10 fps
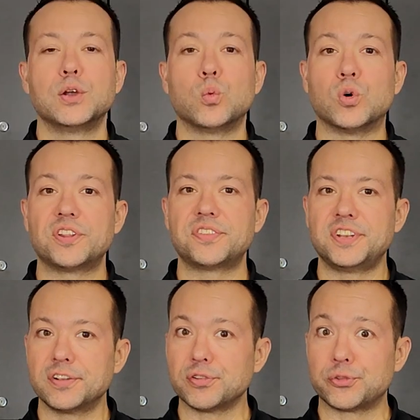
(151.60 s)
What's the
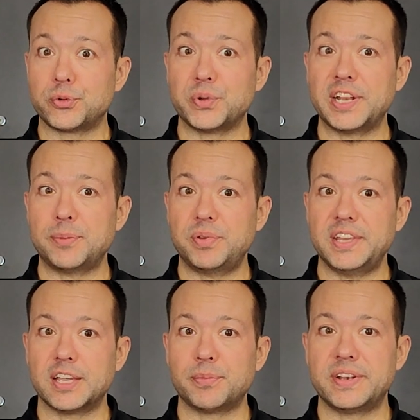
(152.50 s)
difference between a
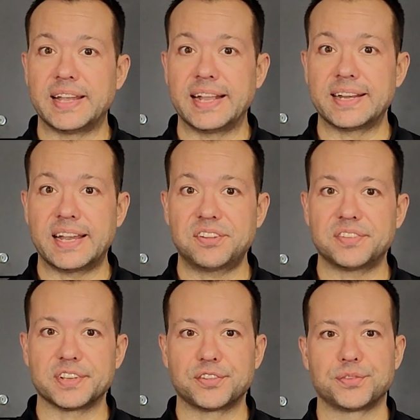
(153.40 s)
PM and
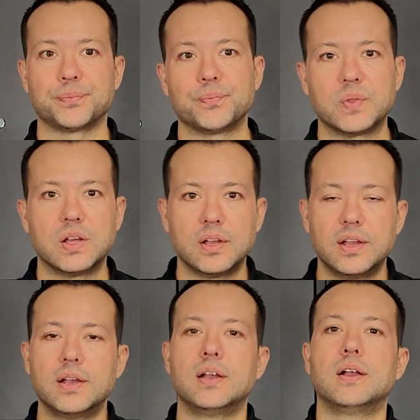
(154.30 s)
diagnostics?
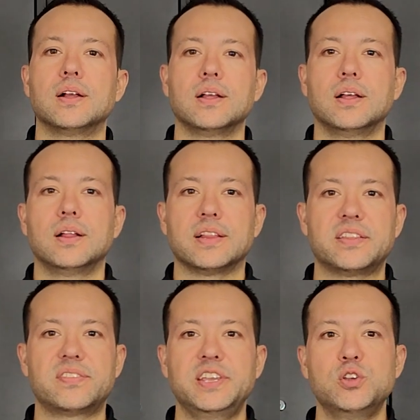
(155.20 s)

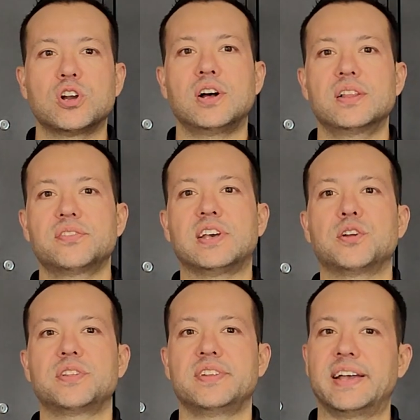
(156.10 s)
Let's say you call us
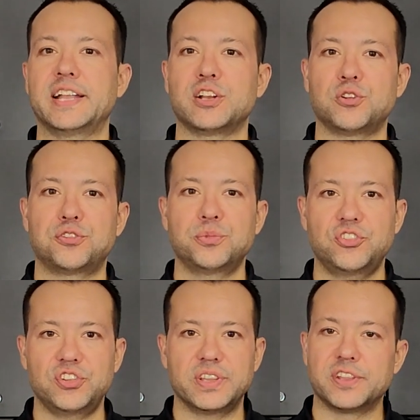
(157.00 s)
out to diagnose a
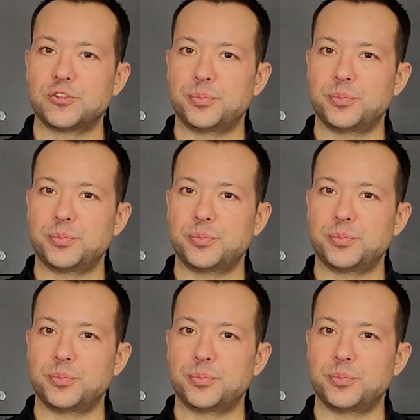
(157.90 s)
machine that